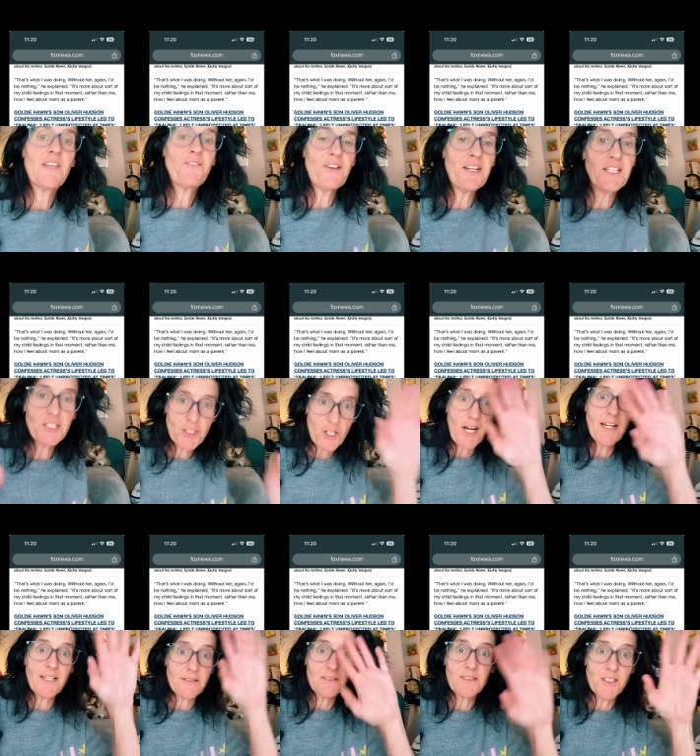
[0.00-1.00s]
He finished trying
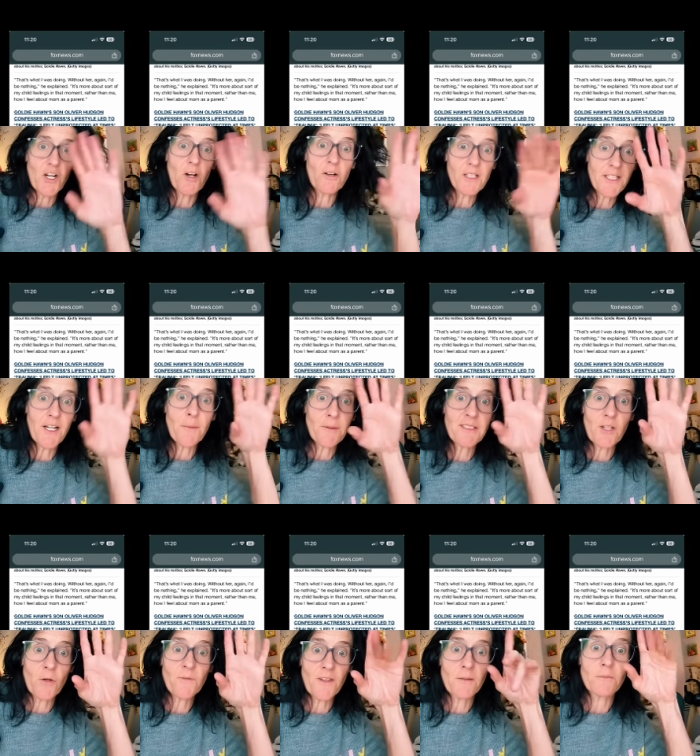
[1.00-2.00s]
to, you know, clean up his
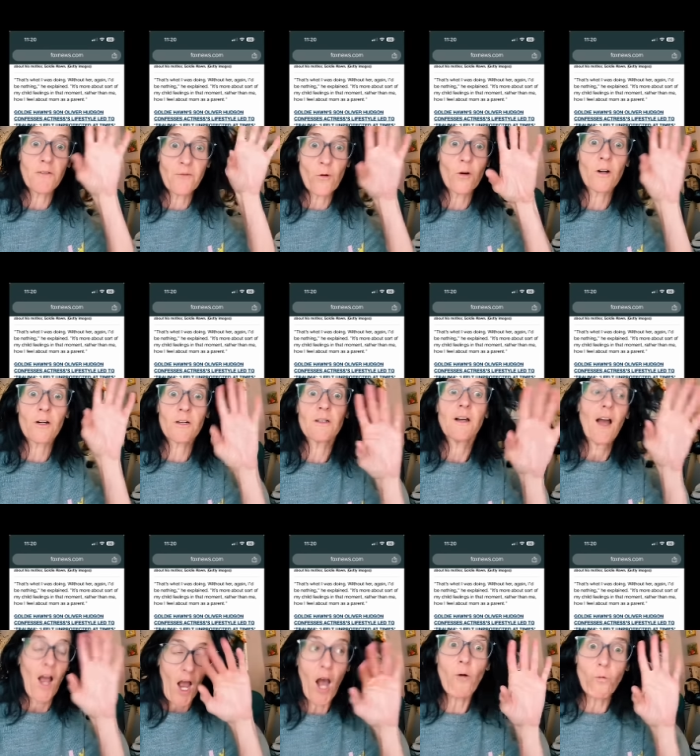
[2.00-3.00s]
own thing before
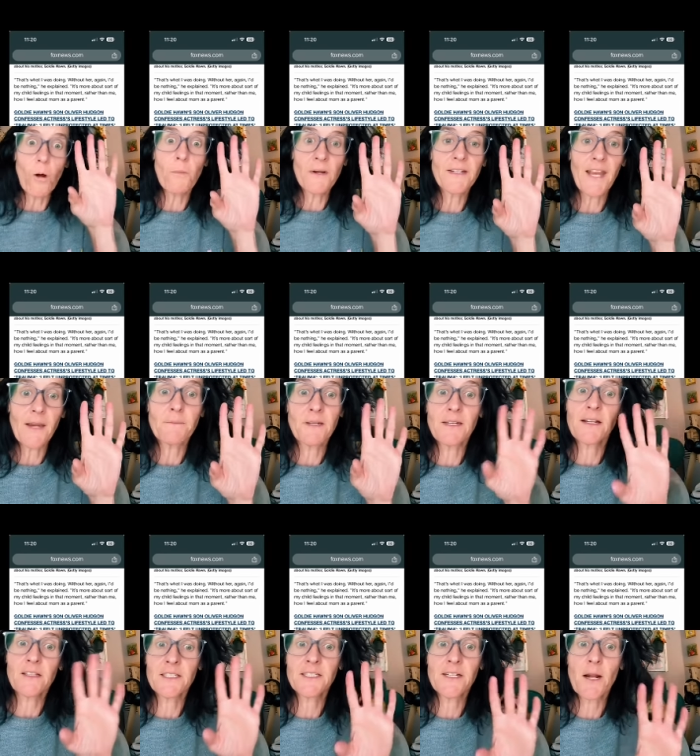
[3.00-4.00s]
a woman came in and
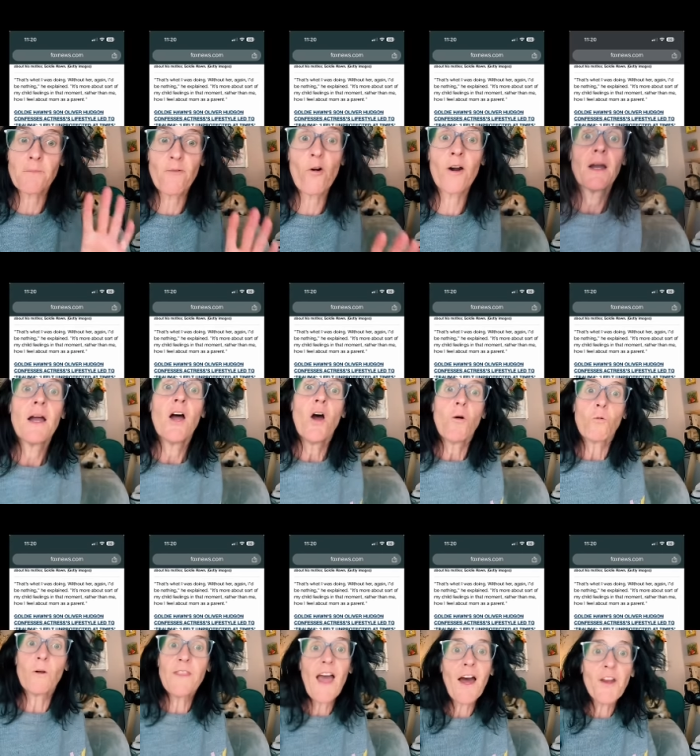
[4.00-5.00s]
cleaned it up for him.
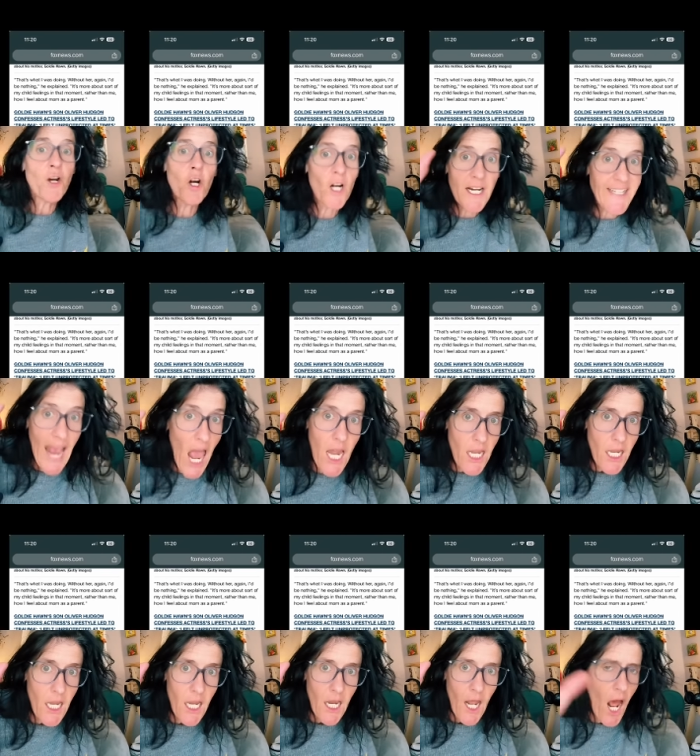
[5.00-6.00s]
Without her, again,
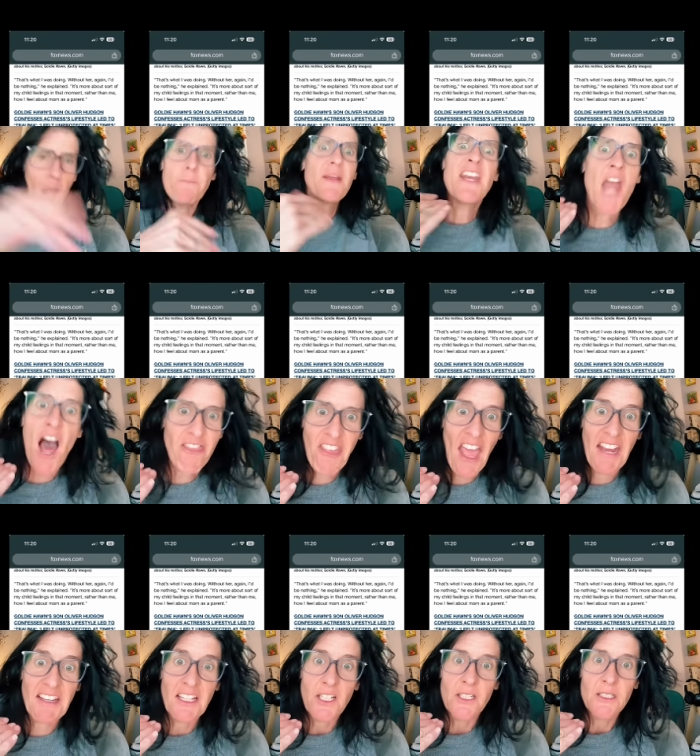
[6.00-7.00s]
I'd be
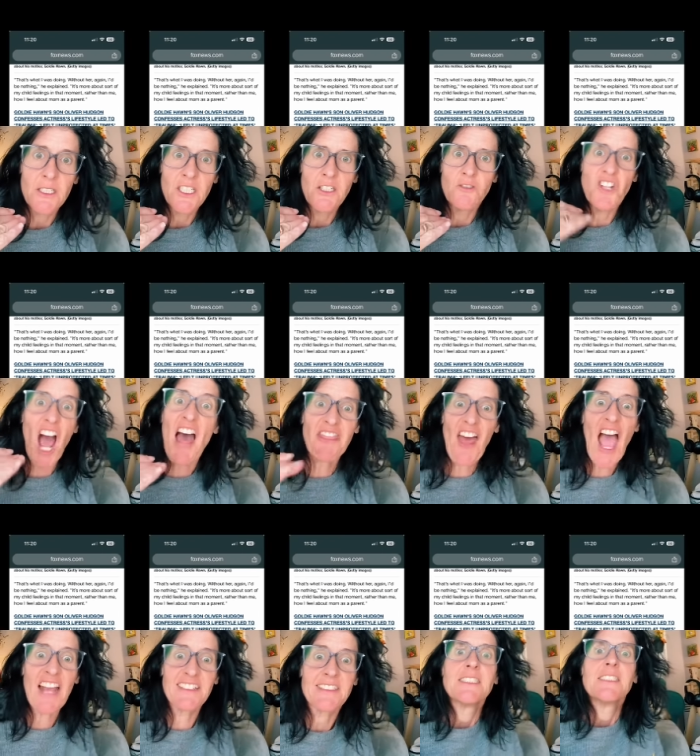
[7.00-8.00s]
nothing.
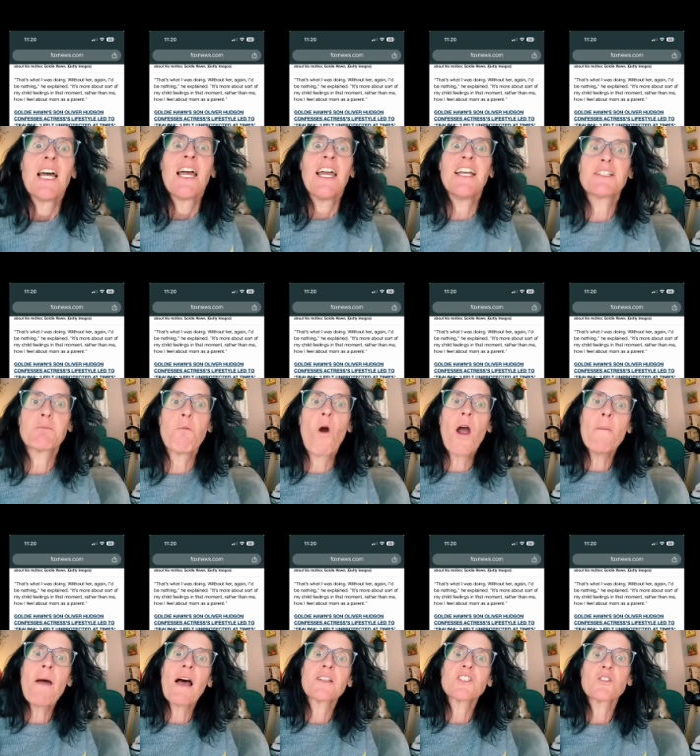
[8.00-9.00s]
Nothing. It's more
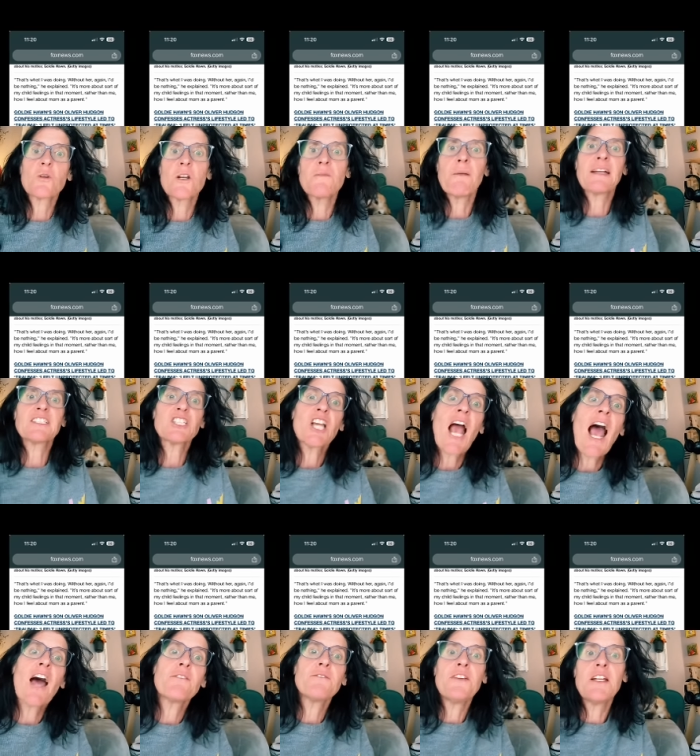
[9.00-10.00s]
about sort of my
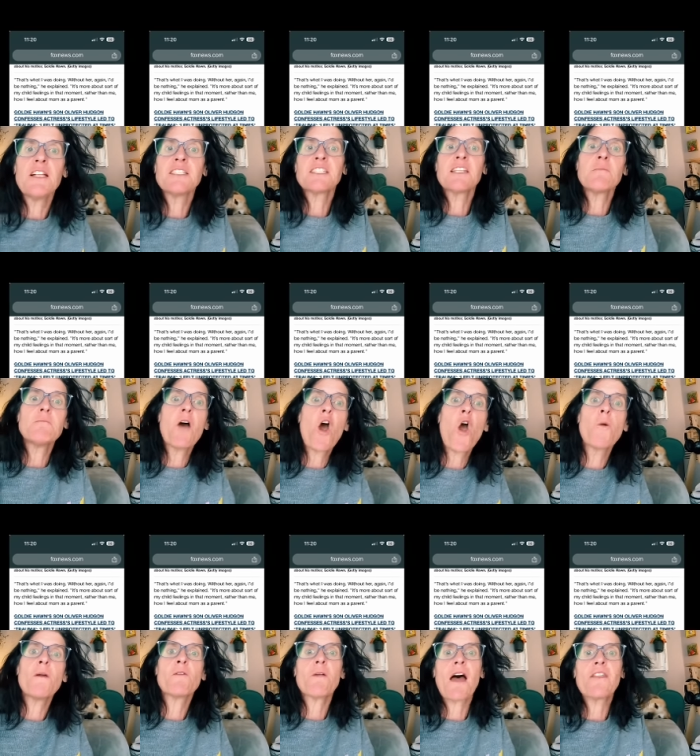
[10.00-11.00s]
child feelings in the
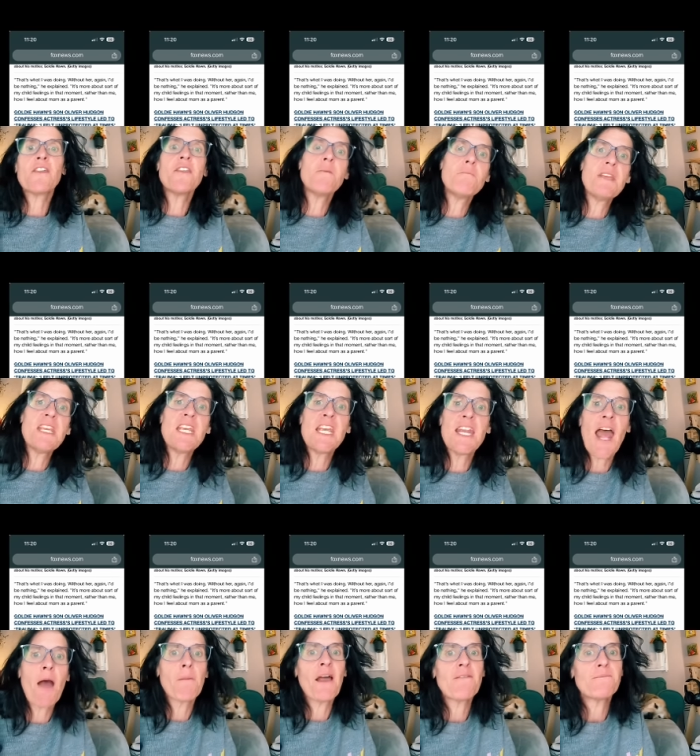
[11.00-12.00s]
moment rather than me and
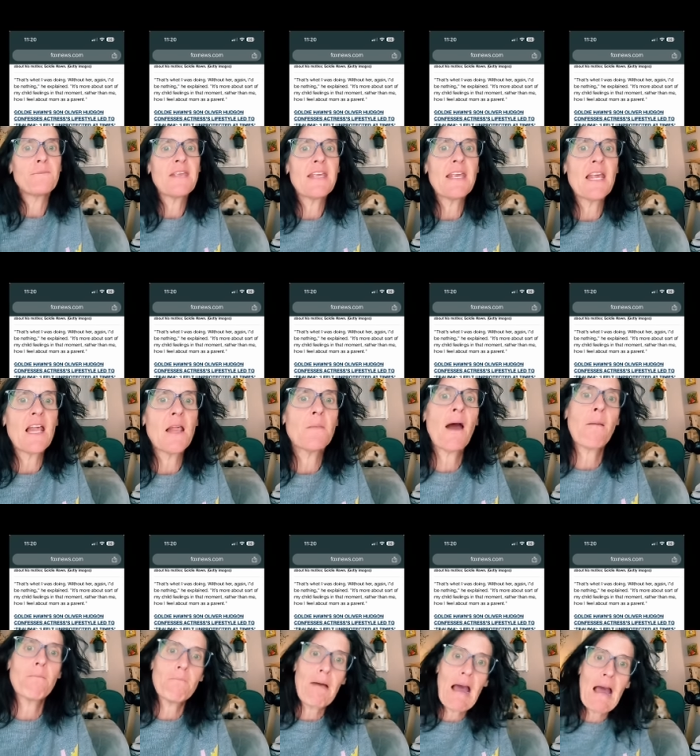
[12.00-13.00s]
how I feel about
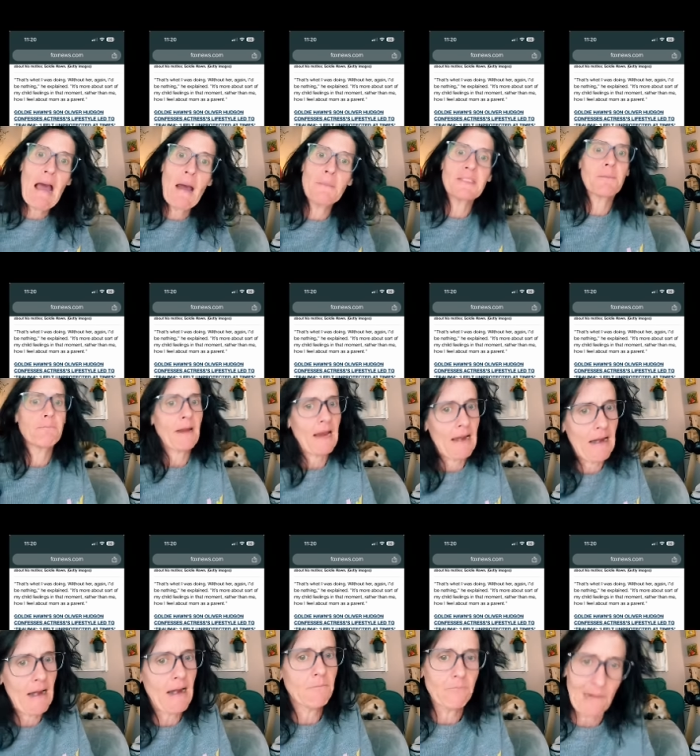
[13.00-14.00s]
mom as a
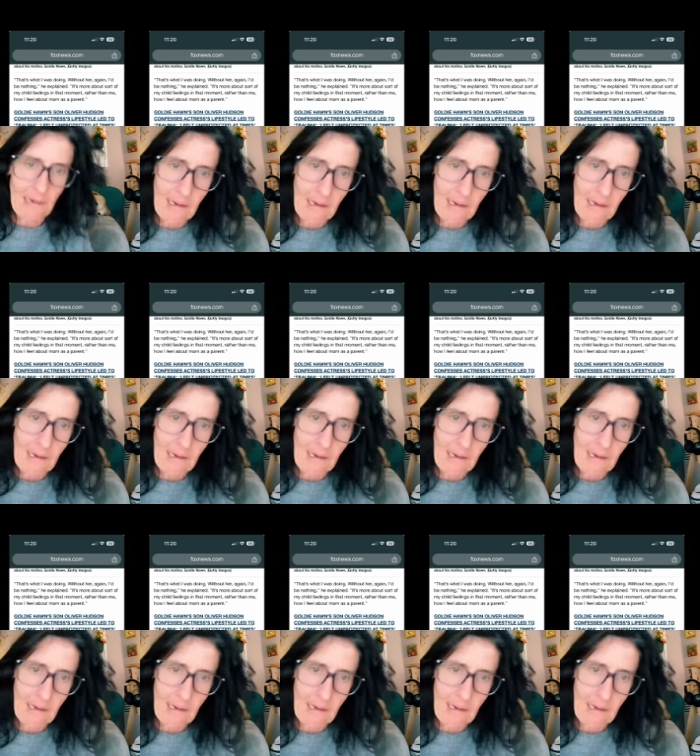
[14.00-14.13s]
parent.